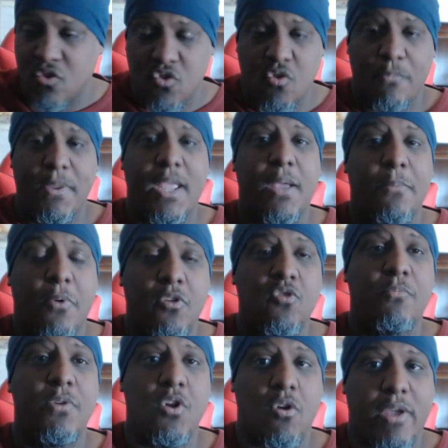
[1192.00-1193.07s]
you'll be
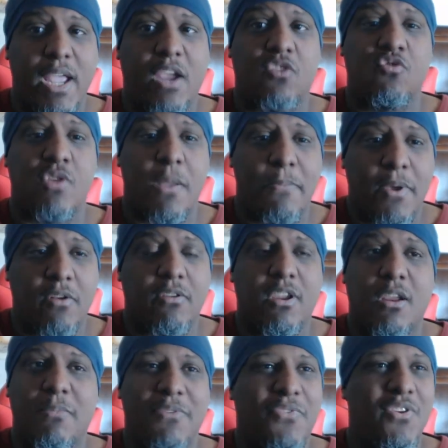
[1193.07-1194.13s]
okay because you'll get better
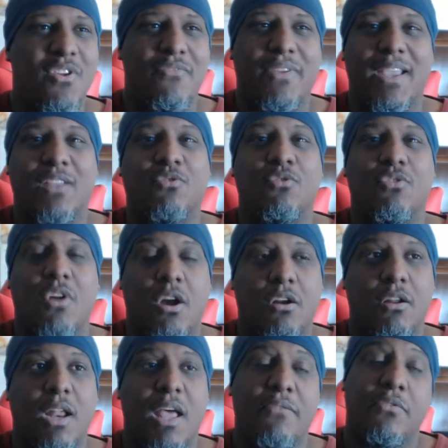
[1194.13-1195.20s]
gear before you even get to those
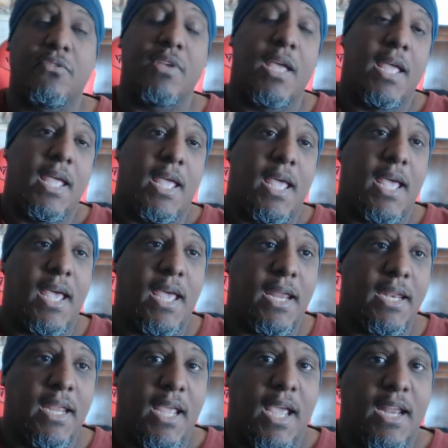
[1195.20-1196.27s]
harder levels.
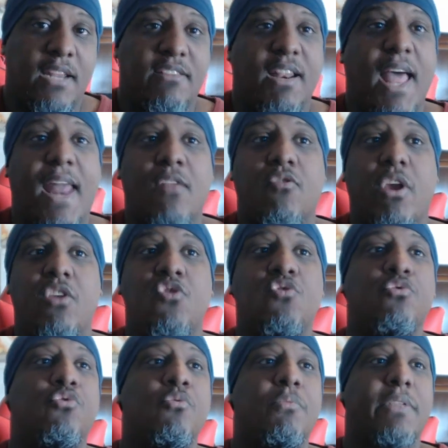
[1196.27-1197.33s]
And there's a lot of great
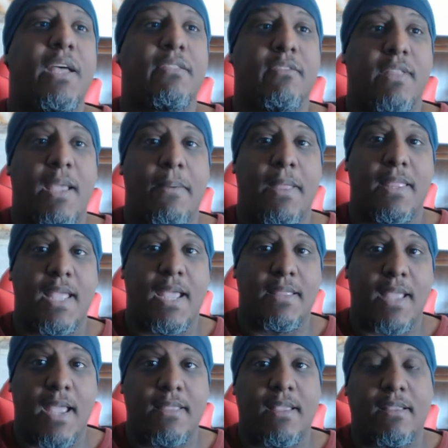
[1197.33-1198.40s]
YouTubers out there
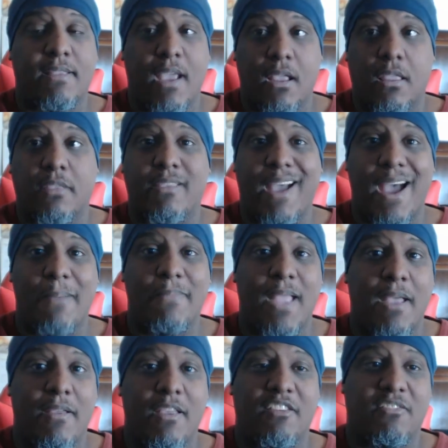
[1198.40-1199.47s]
that take the time
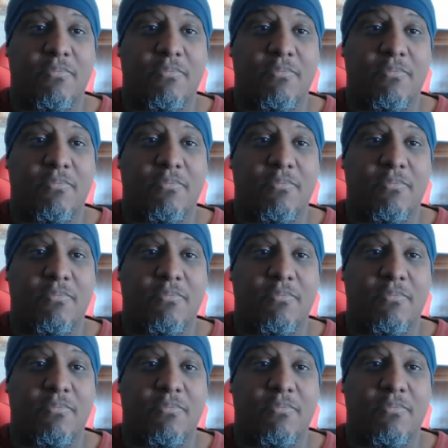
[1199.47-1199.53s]
that